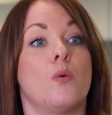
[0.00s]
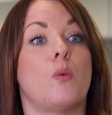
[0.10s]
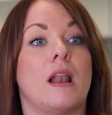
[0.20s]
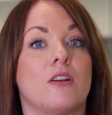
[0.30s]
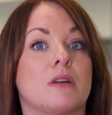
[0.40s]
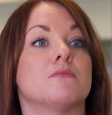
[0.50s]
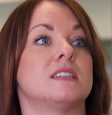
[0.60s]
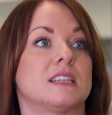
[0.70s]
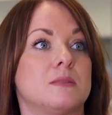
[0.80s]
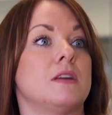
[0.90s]

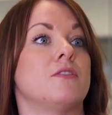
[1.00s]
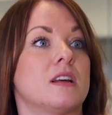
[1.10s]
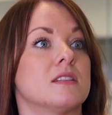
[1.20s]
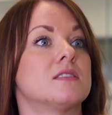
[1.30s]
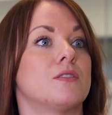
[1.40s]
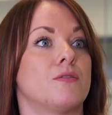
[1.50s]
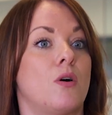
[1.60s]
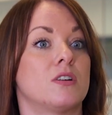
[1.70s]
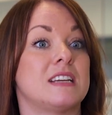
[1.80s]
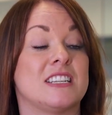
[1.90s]
well-rounded experience of
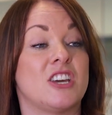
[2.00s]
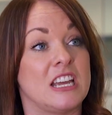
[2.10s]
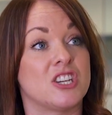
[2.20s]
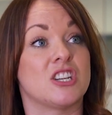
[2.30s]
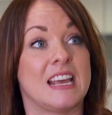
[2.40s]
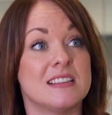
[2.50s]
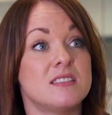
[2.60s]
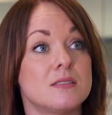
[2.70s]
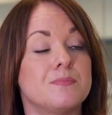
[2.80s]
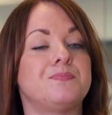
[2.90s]
what education
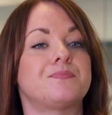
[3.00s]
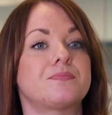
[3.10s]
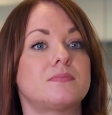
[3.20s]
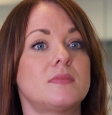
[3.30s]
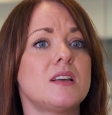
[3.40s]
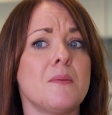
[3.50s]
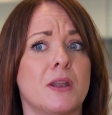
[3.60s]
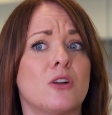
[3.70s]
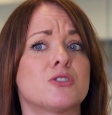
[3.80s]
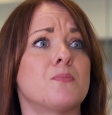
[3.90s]
is. But
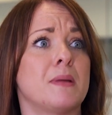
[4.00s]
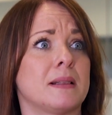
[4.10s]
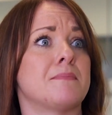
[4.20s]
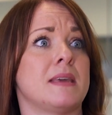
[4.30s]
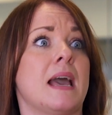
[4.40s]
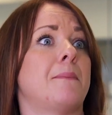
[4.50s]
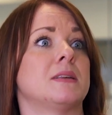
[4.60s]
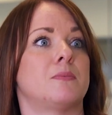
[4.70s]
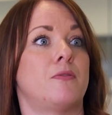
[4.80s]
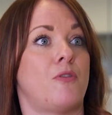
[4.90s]
it also built me up
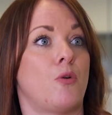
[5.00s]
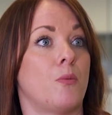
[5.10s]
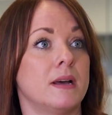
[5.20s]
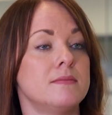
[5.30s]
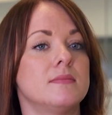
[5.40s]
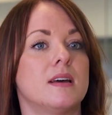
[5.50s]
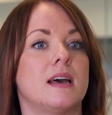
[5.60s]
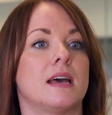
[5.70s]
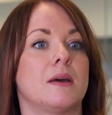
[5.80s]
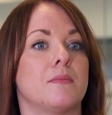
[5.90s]
as a performer.
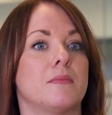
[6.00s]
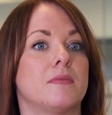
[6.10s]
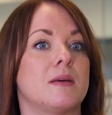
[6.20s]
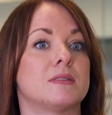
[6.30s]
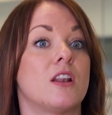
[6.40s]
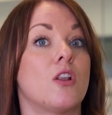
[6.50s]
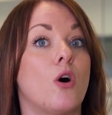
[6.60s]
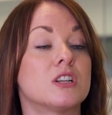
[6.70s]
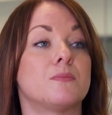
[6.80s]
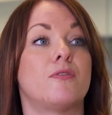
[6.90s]
There was a
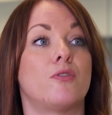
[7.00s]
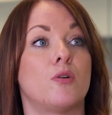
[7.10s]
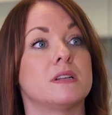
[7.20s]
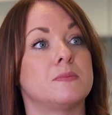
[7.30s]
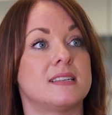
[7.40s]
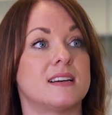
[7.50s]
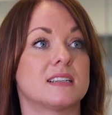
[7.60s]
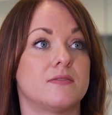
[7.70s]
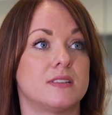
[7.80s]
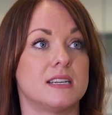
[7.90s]
lot of performance-based
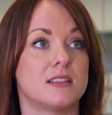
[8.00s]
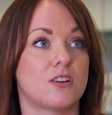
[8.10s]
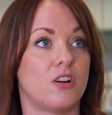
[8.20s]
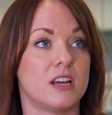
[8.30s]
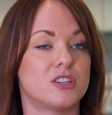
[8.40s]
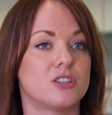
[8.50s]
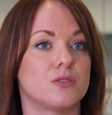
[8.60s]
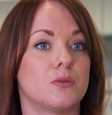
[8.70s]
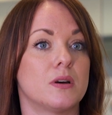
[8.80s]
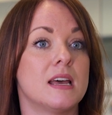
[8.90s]
activity at the college.
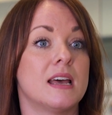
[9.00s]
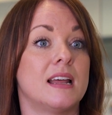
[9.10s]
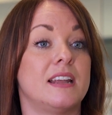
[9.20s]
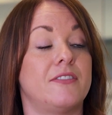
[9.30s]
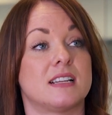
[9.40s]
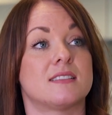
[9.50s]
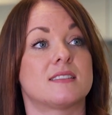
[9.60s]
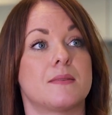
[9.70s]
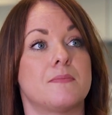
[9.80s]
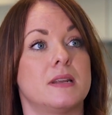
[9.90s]
So Lift
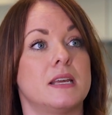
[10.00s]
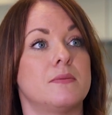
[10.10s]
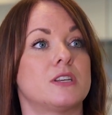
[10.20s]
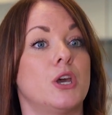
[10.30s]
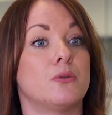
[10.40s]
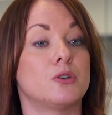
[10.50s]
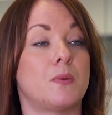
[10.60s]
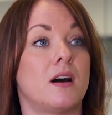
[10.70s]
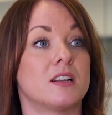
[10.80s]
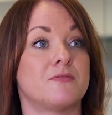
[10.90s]
Dance Company was a huge
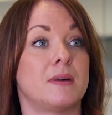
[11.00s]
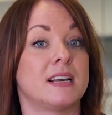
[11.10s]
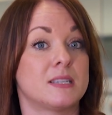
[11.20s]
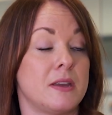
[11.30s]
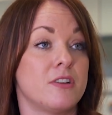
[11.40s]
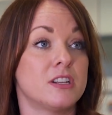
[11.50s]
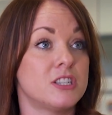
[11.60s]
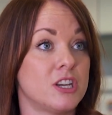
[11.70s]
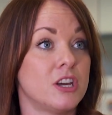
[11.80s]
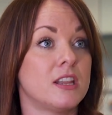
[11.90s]
part of my
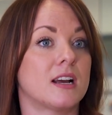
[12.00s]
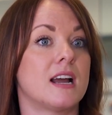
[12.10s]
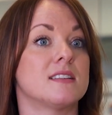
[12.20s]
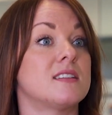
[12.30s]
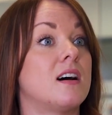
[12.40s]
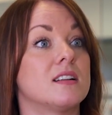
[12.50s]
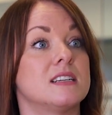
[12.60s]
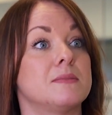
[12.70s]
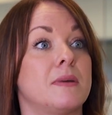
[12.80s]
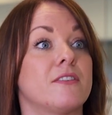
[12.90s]
experience here. That kind of
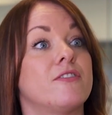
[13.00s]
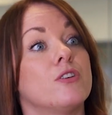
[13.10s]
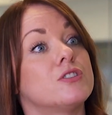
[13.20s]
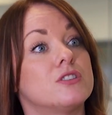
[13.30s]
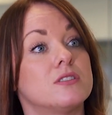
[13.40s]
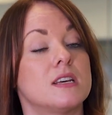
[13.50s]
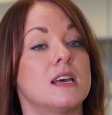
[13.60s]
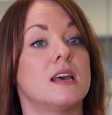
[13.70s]
started in my first